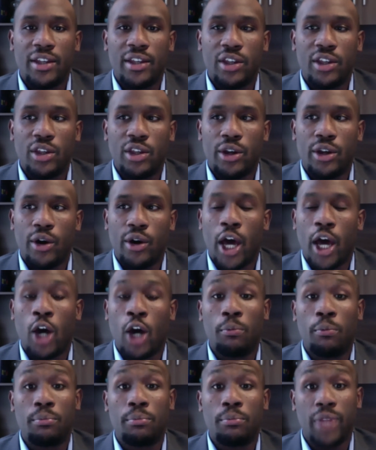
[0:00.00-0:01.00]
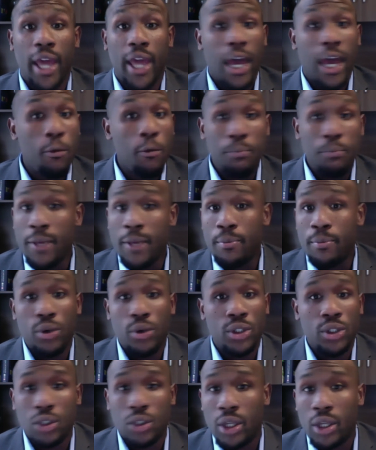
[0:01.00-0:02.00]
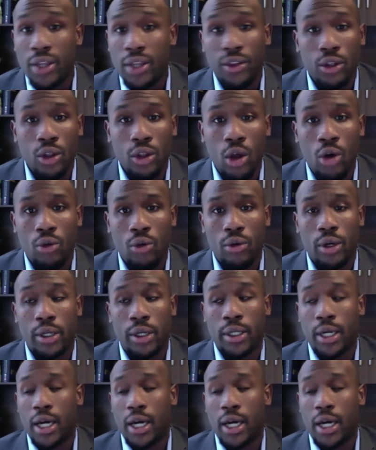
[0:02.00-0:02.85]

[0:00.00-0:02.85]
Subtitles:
you know, help people in the long run.